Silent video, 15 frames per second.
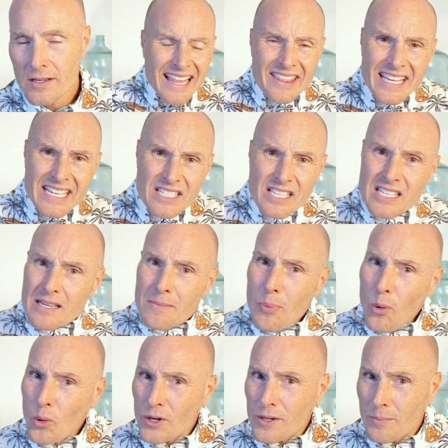This is
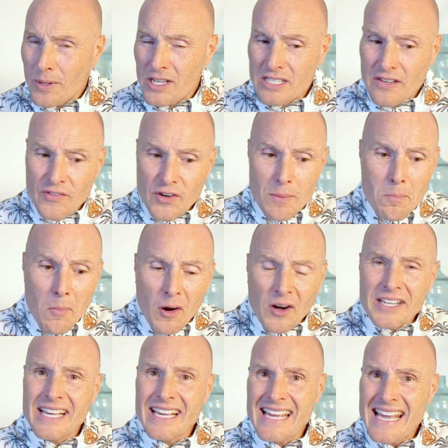important because if your
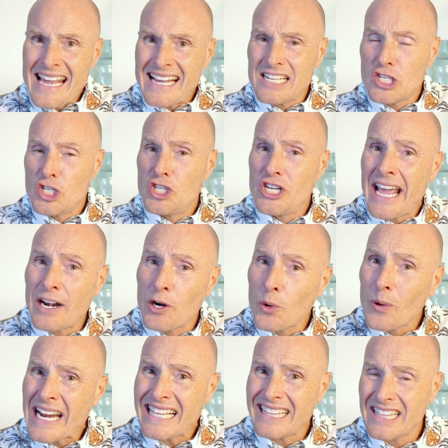market can't
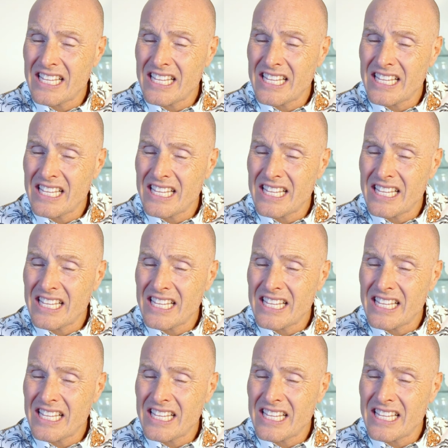generate